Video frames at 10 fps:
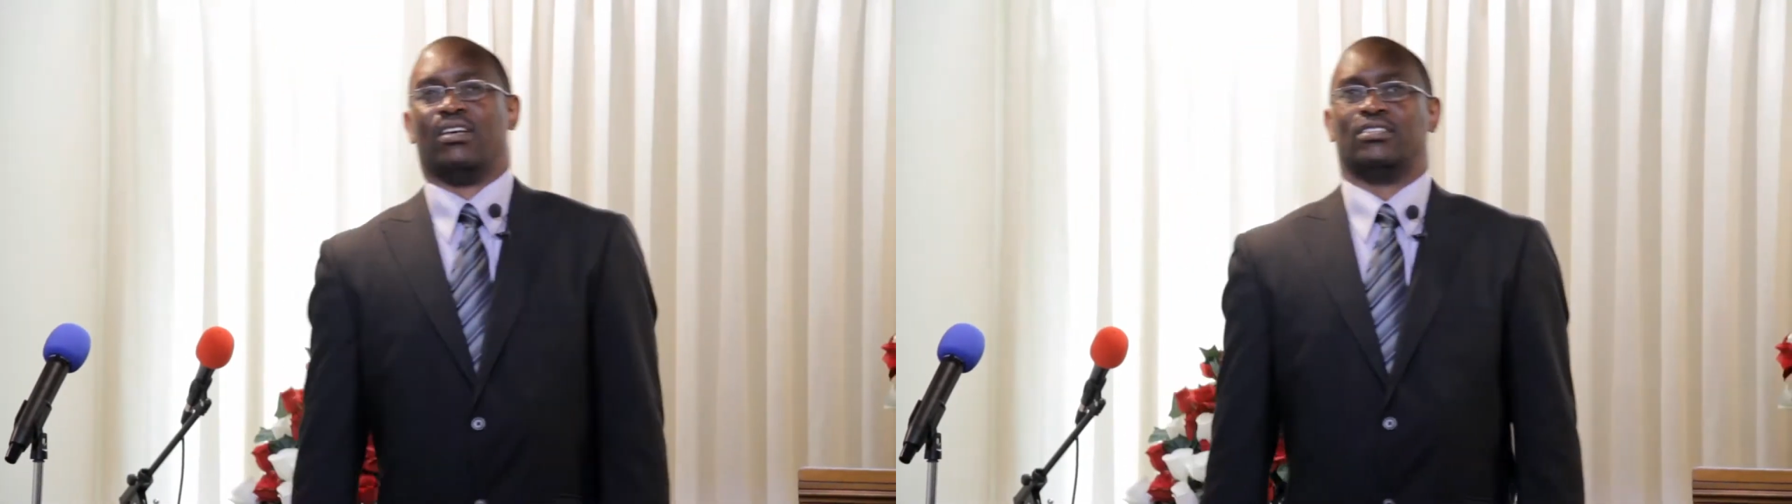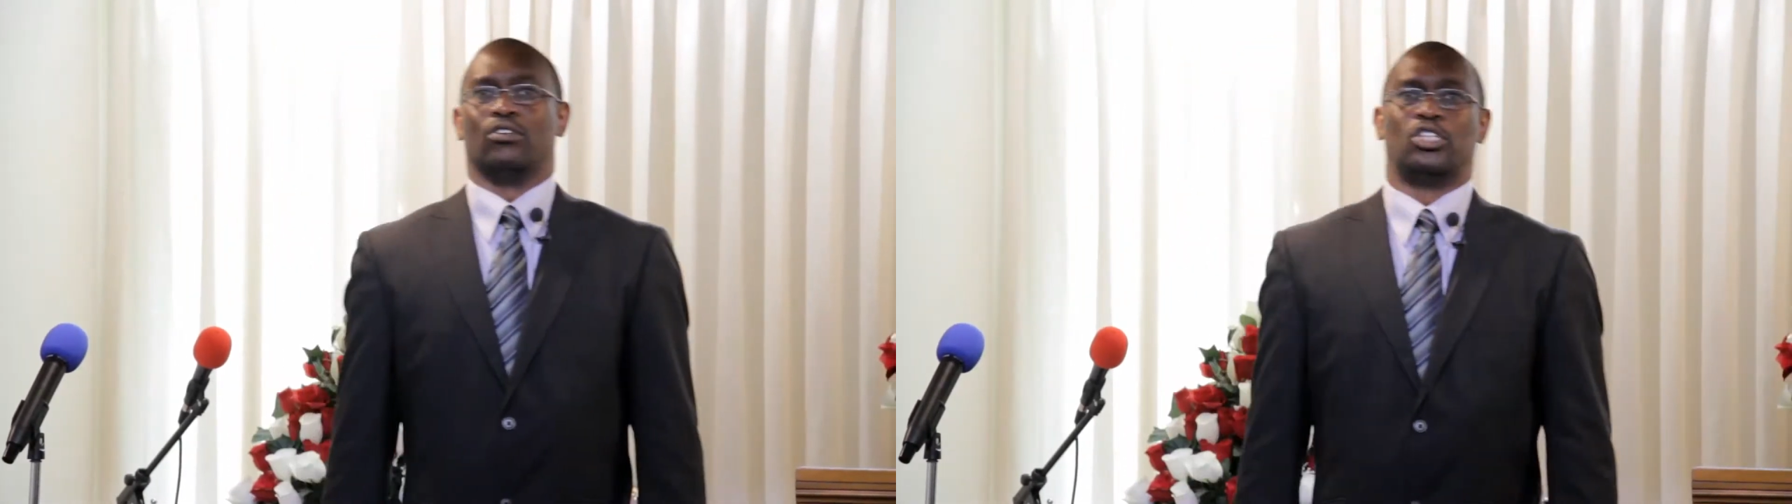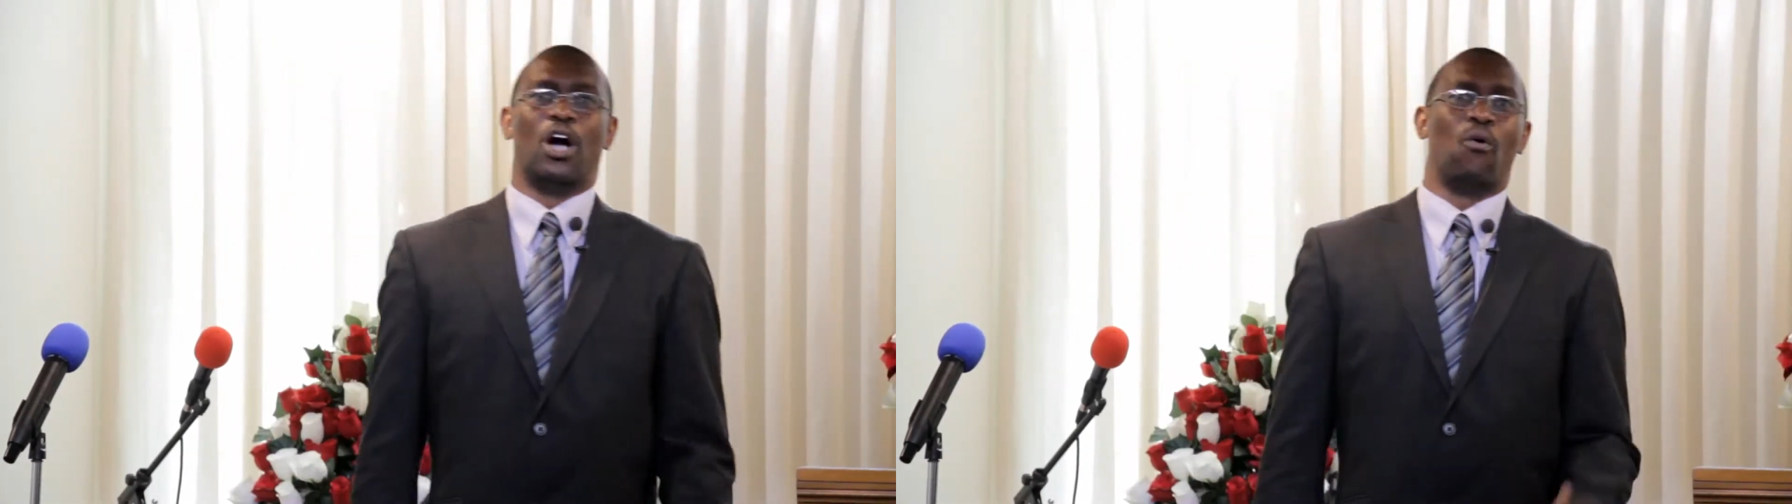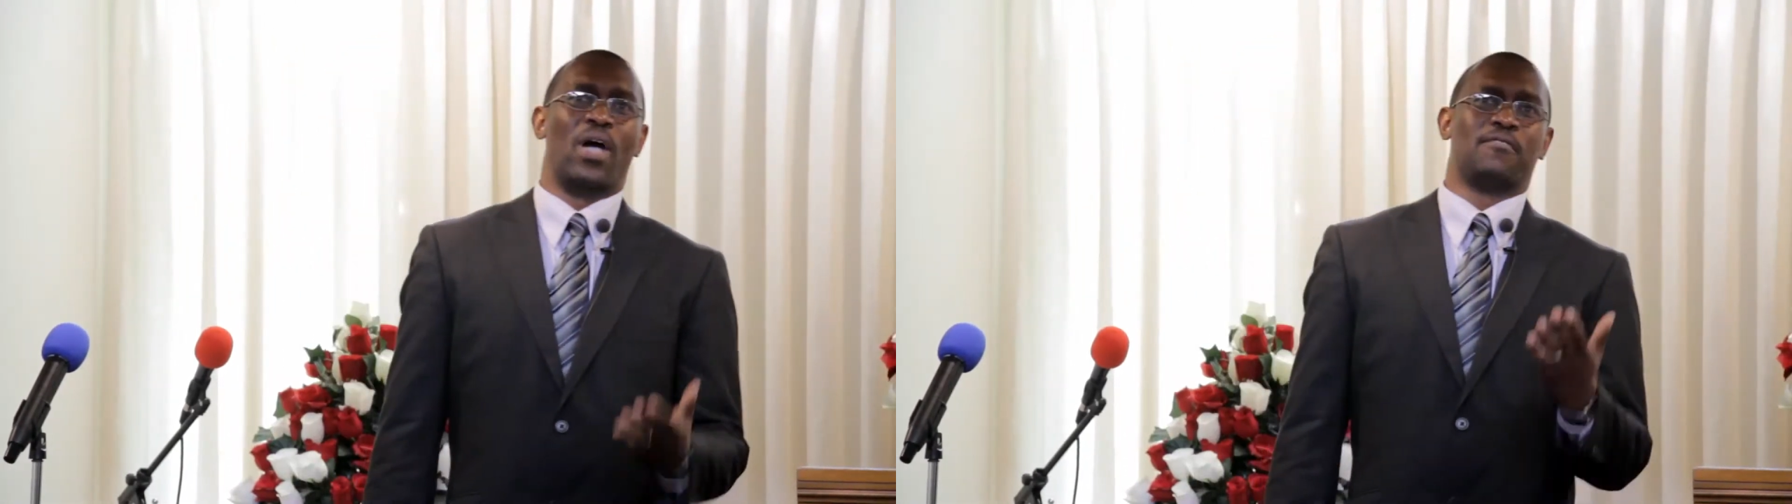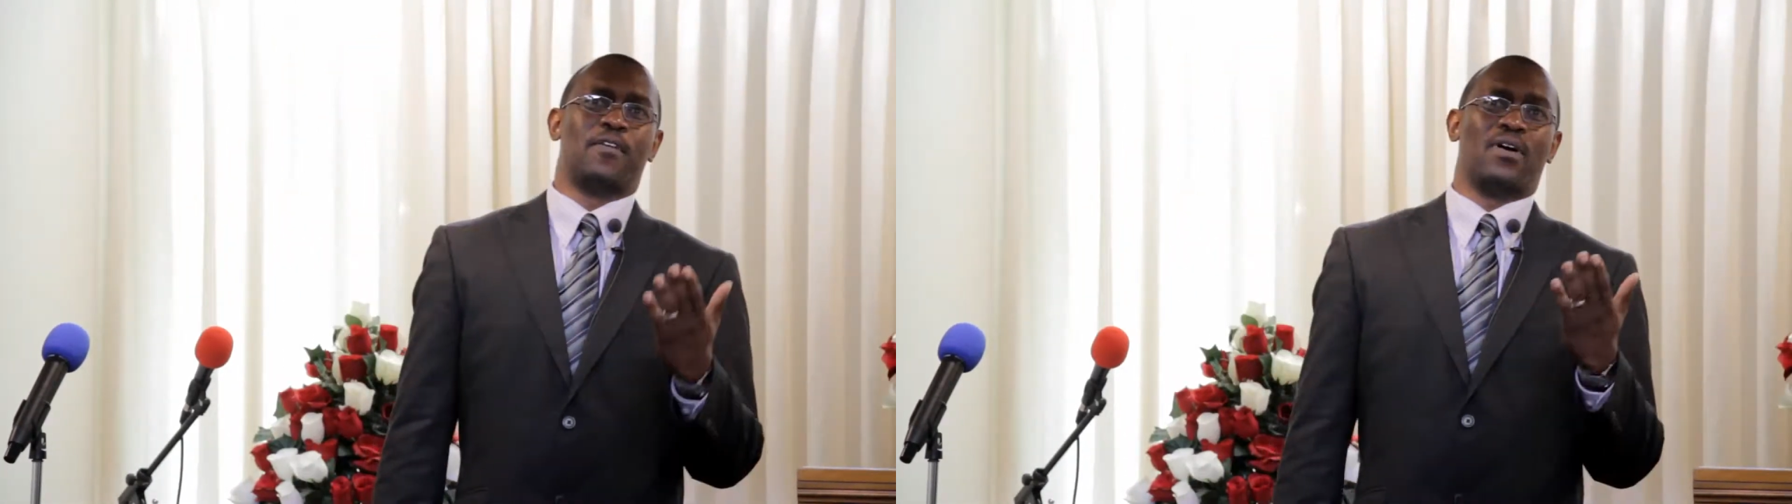So John
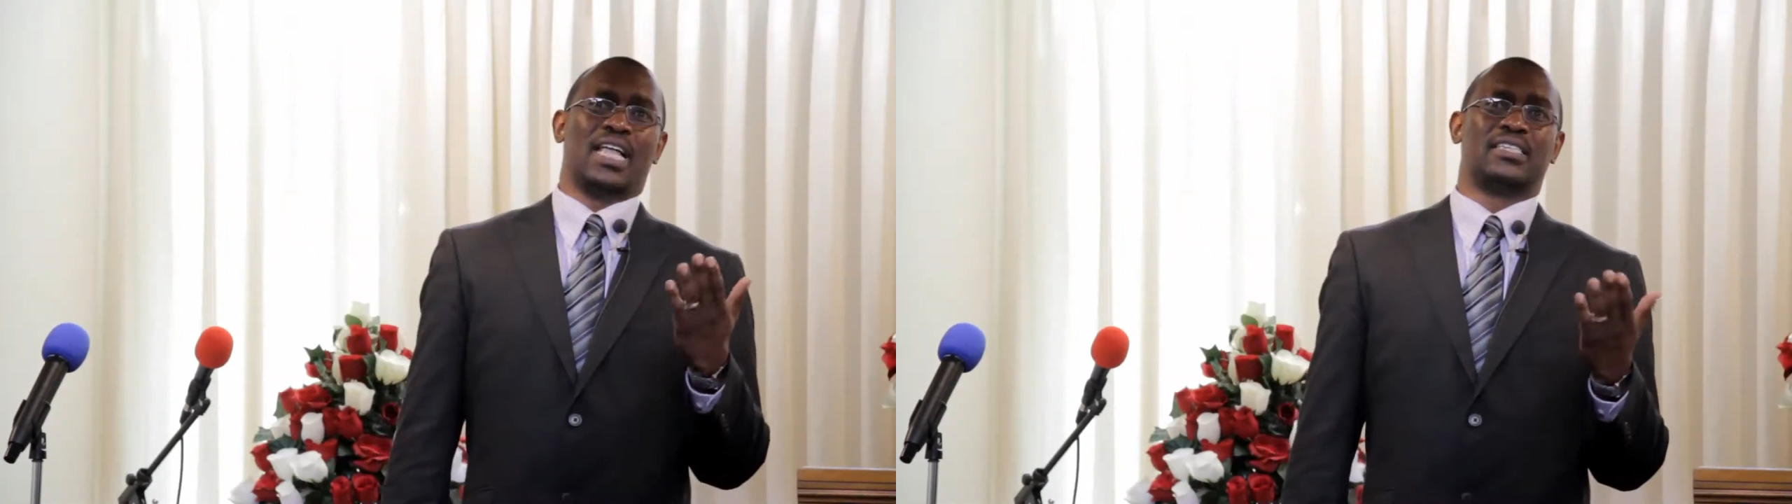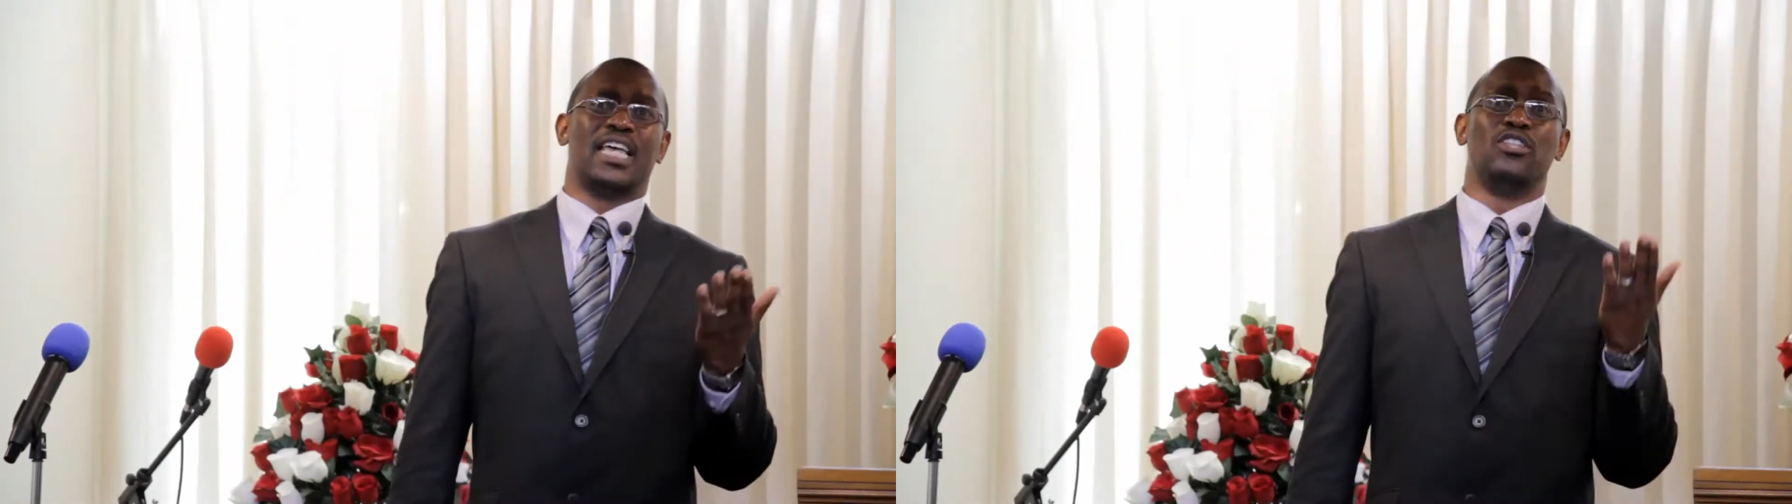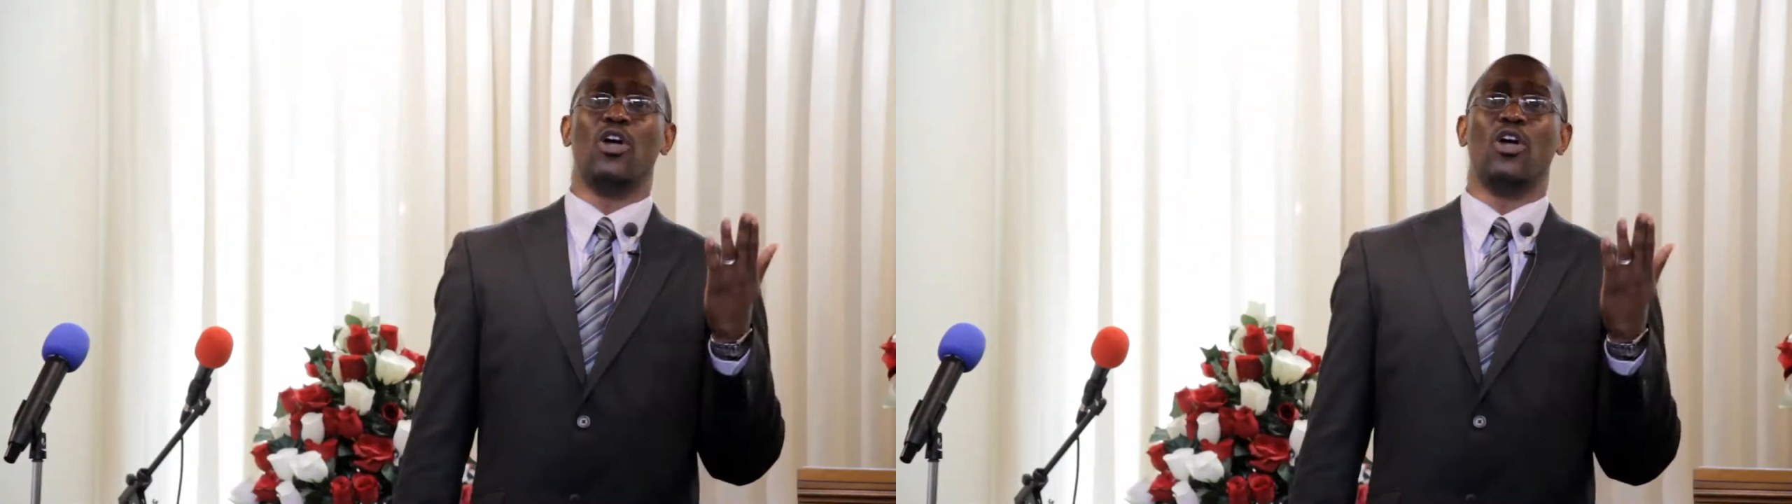went forward and said,